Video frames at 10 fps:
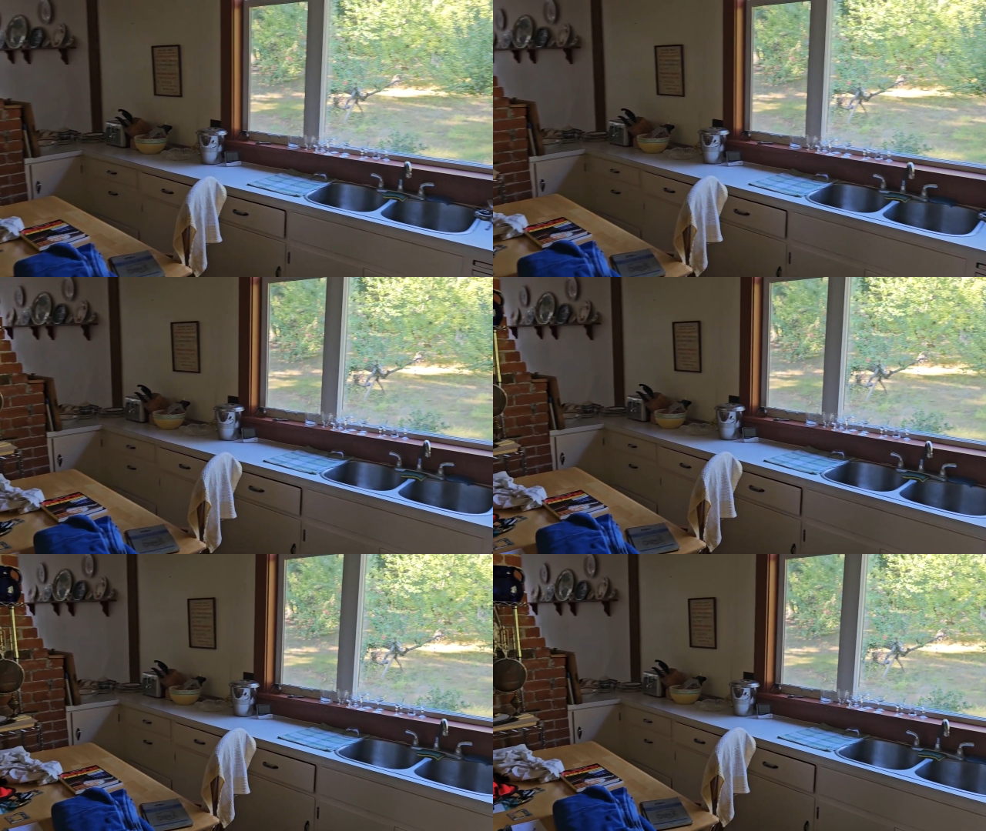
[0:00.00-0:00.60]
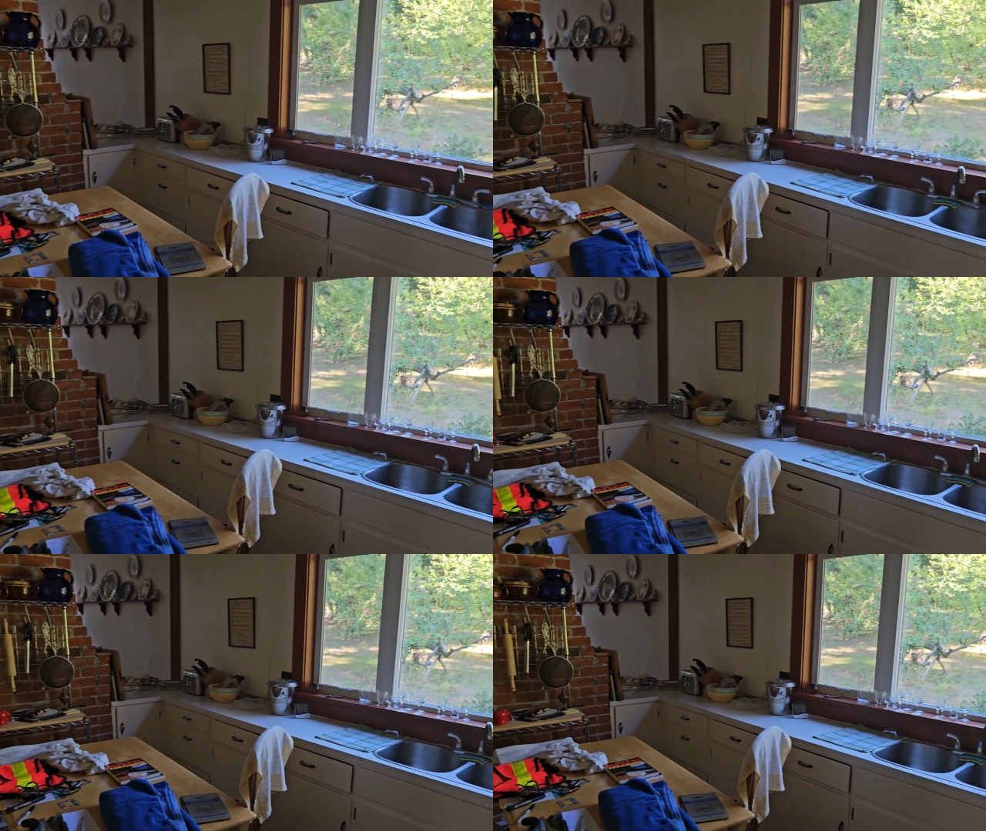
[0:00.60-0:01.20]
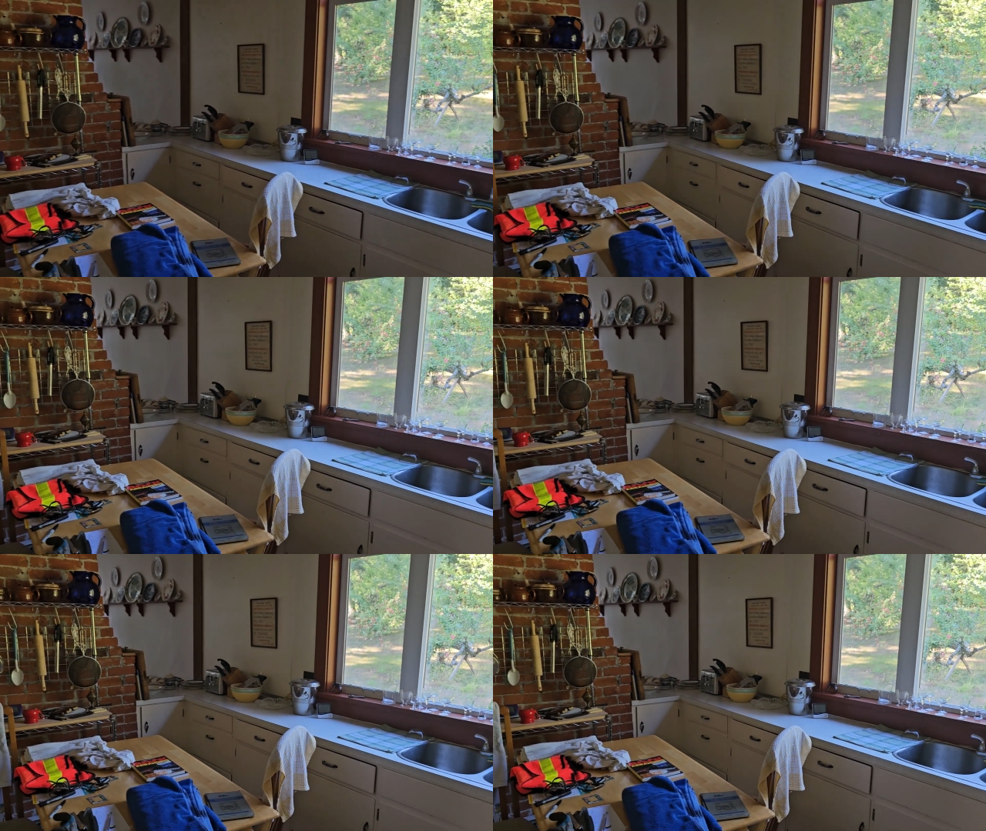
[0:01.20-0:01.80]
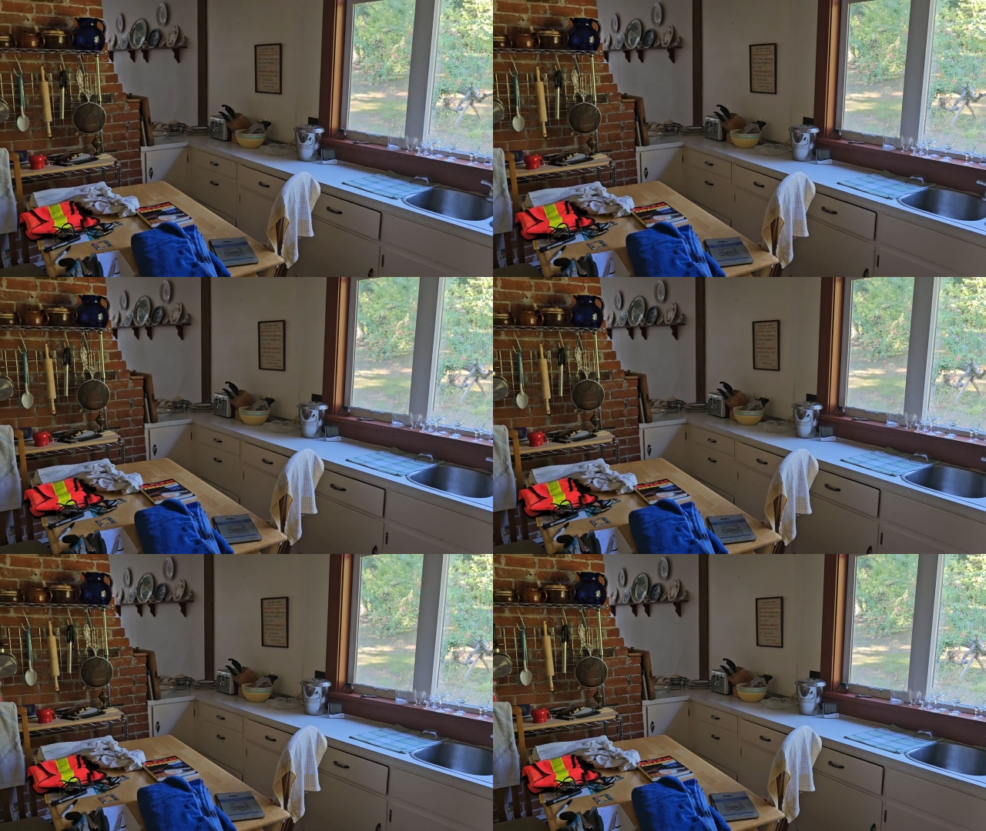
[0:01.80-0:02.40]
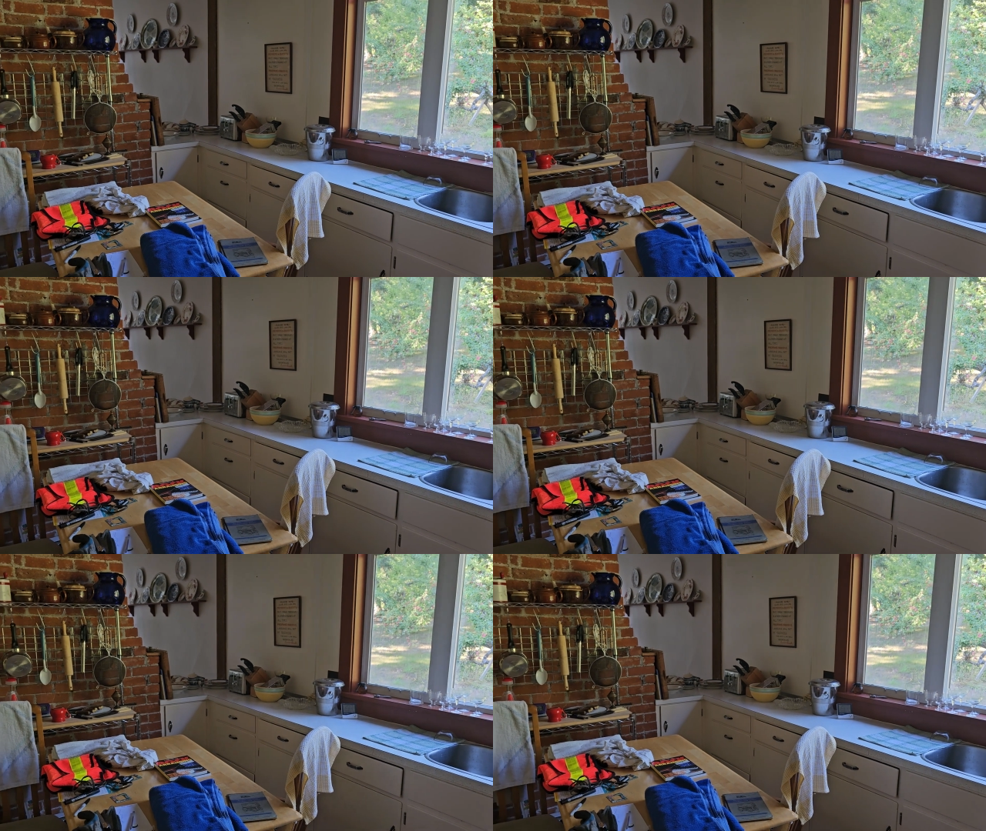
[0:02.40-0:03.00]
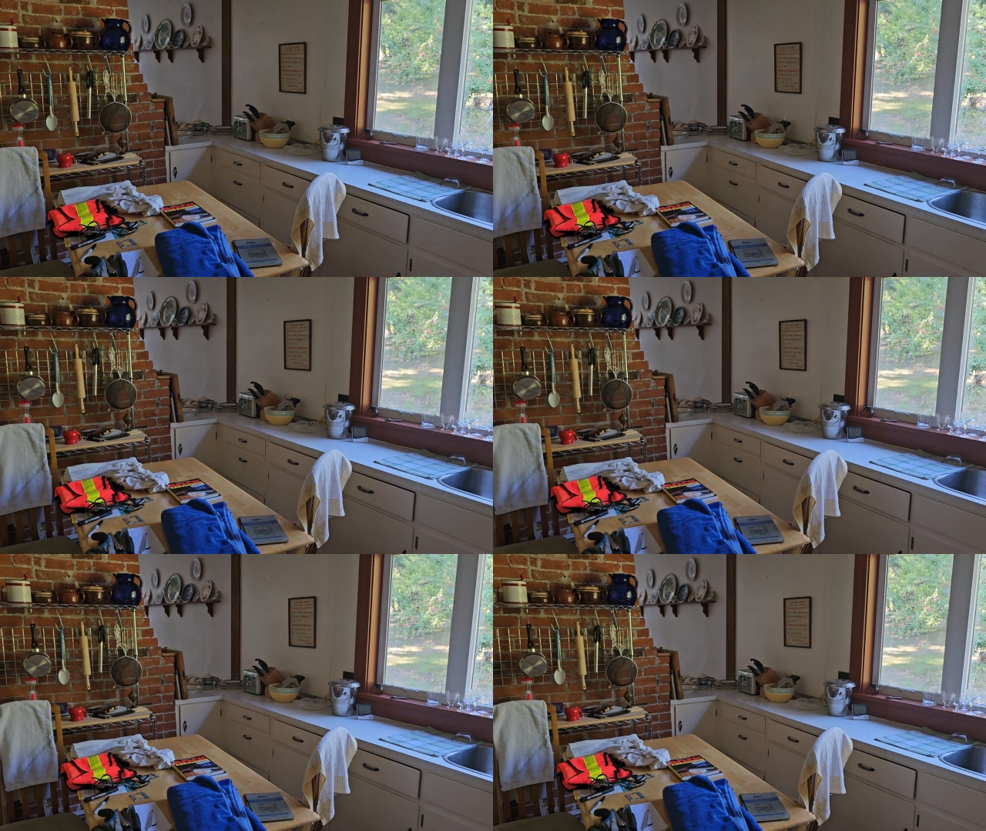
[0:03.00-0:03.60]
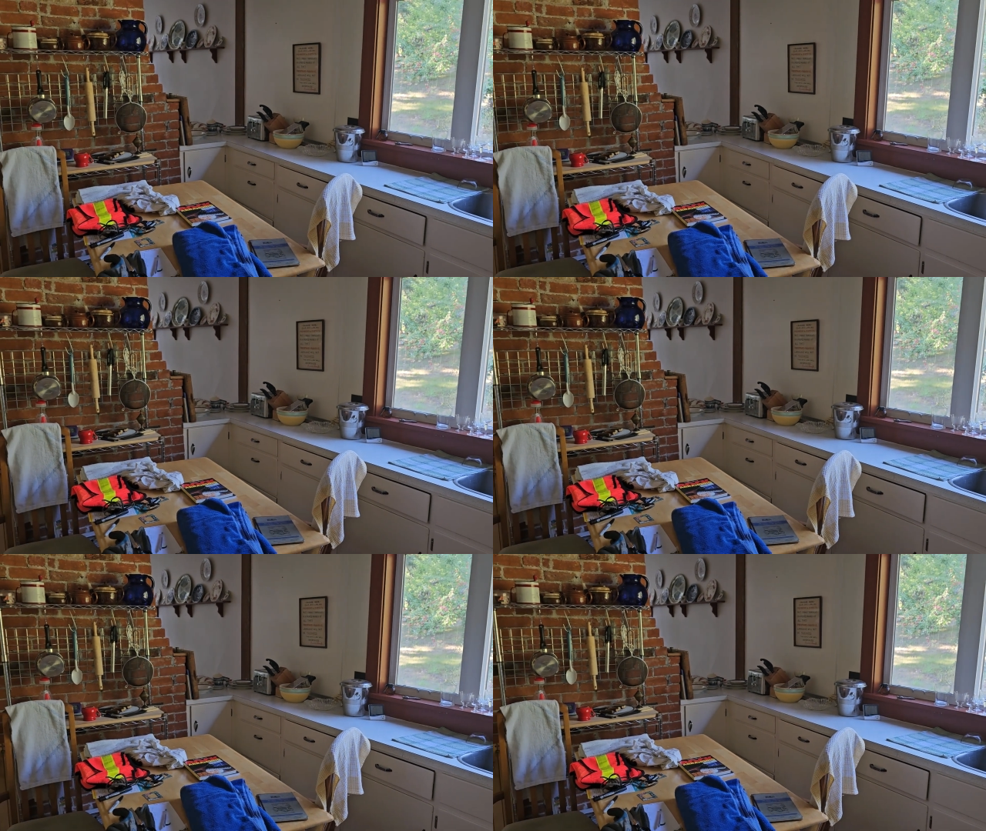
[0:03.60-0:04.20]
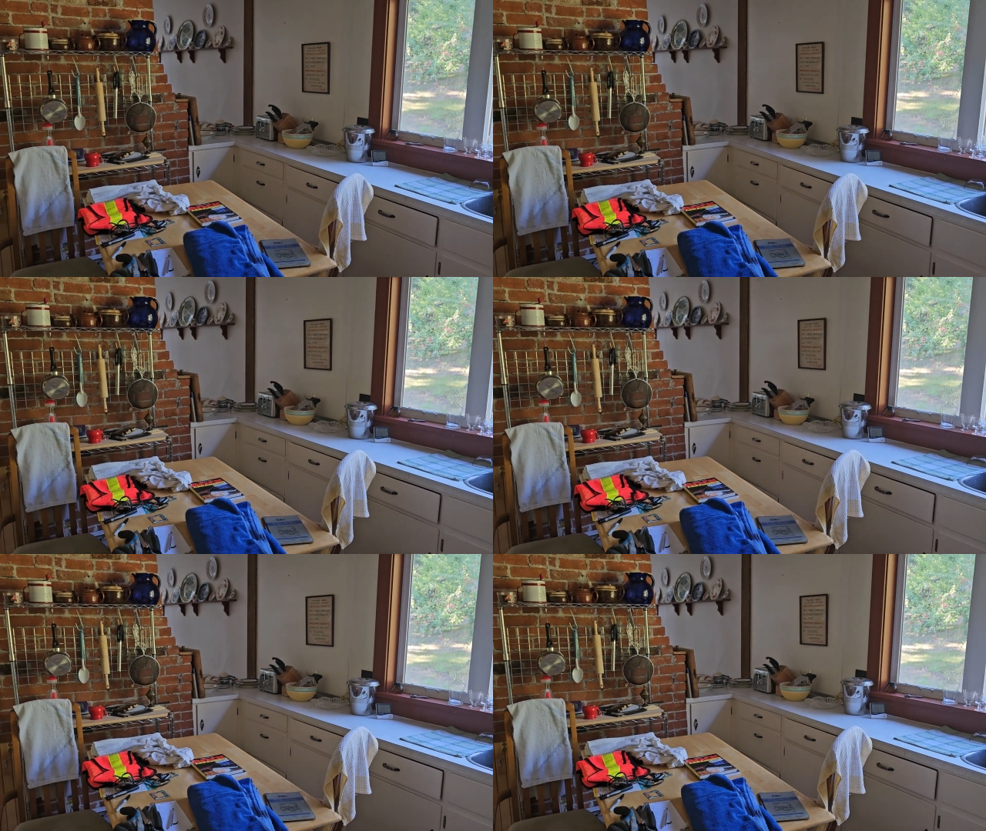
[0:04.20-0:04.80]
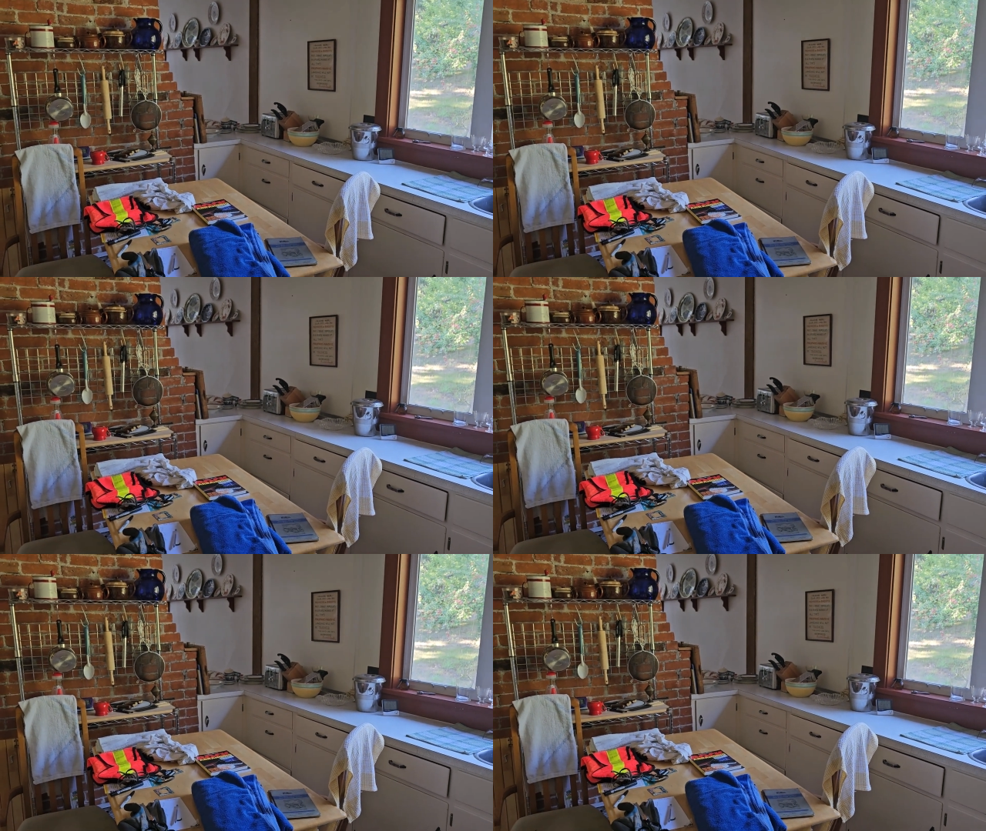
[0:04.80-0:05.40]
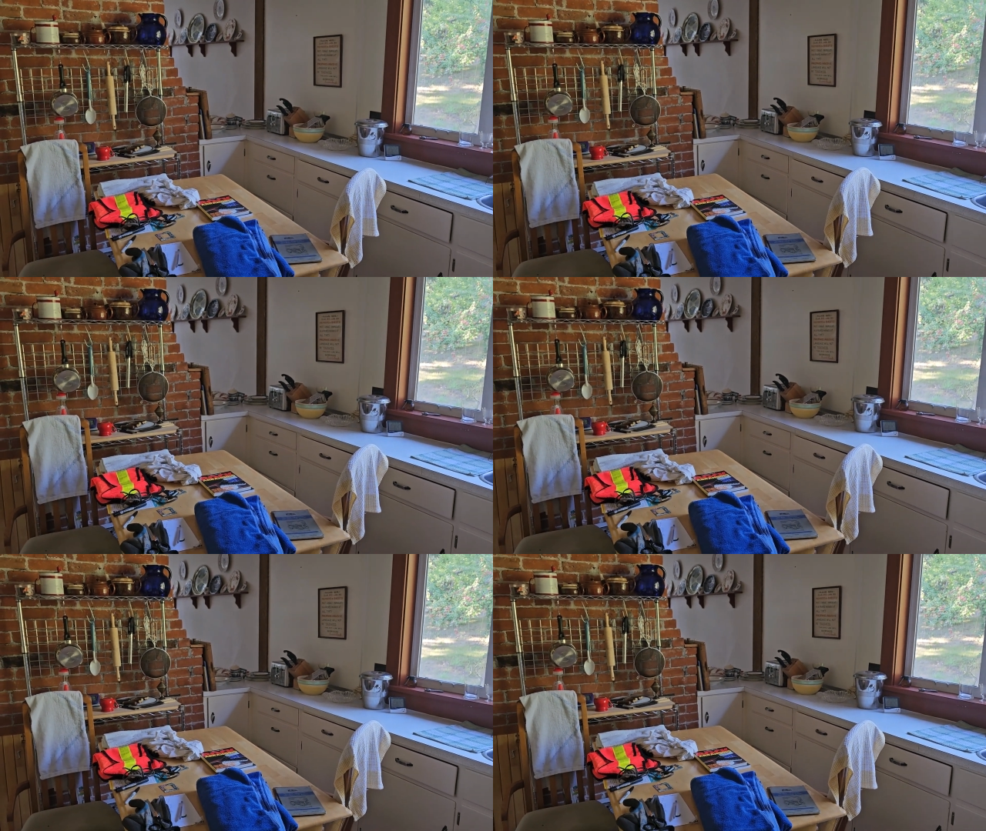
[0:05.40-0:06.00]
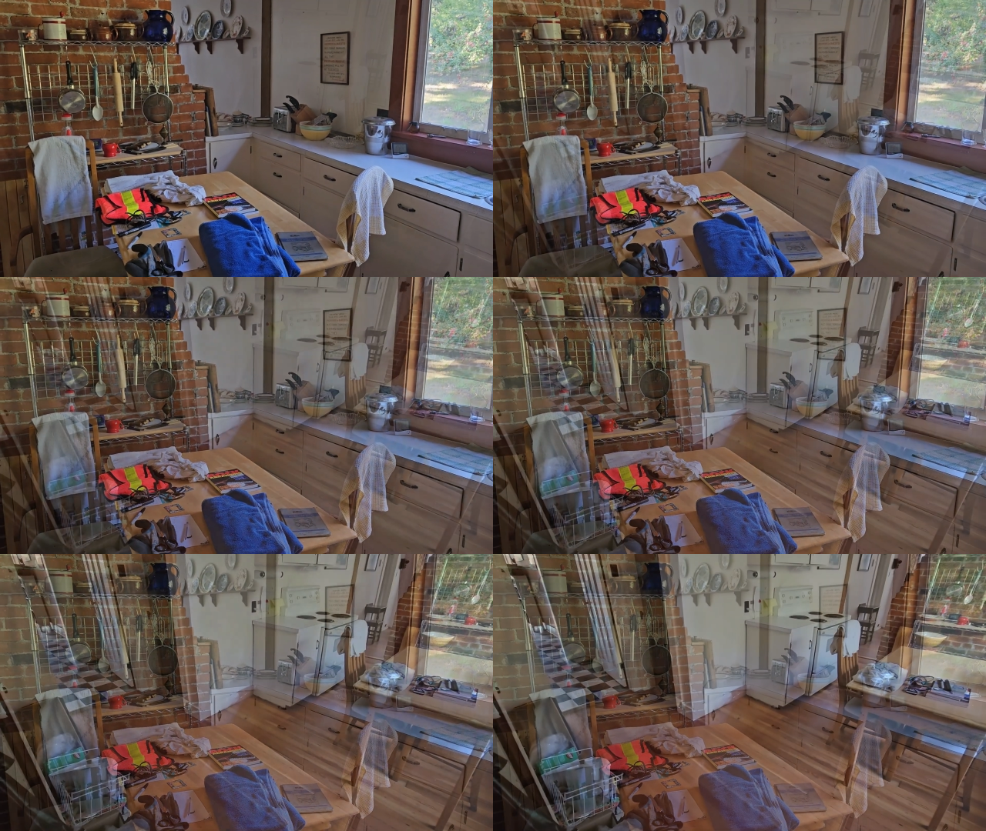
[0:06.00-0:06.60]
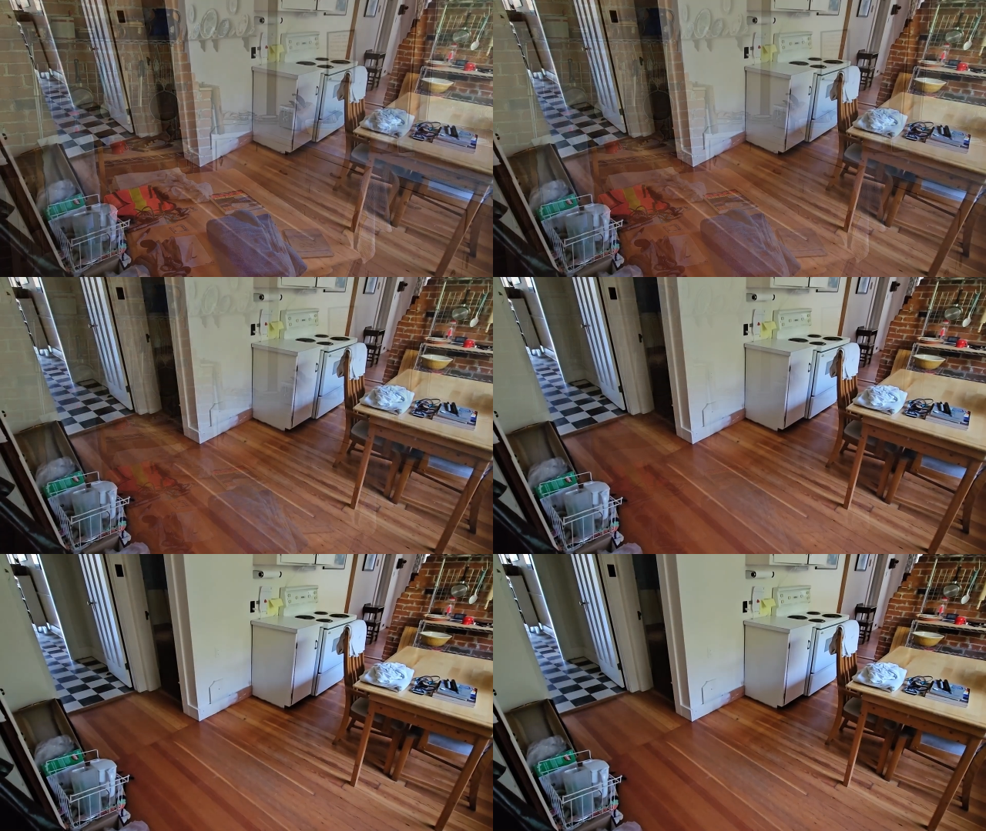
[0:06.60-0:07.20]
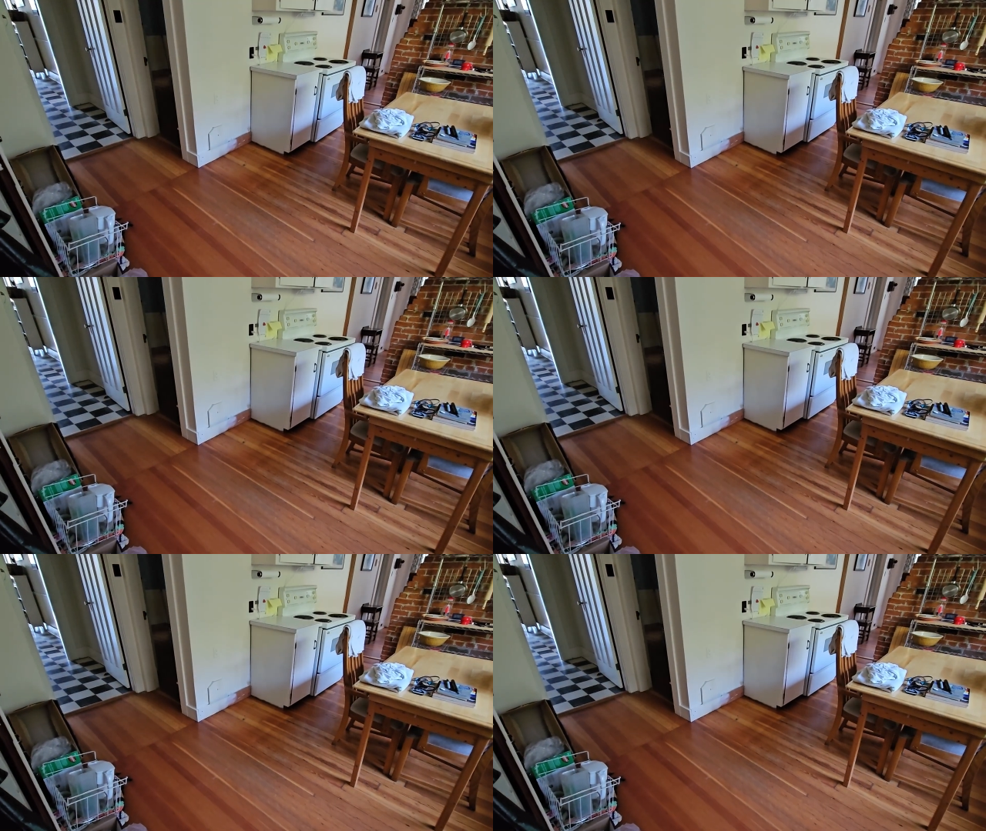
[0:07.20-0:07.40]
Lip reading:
[unreadable: no face in view]